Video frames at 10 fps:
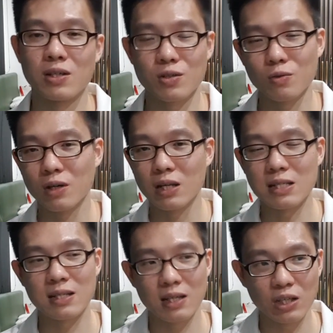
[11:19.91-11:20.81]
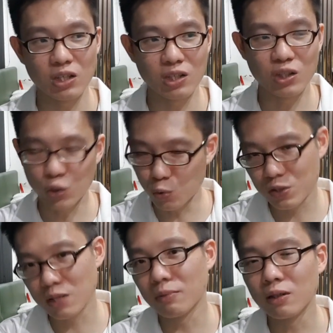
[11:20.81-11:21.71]
So it is
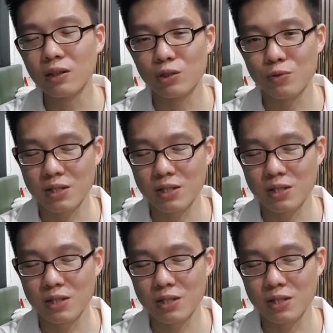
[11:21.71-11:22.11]
usable,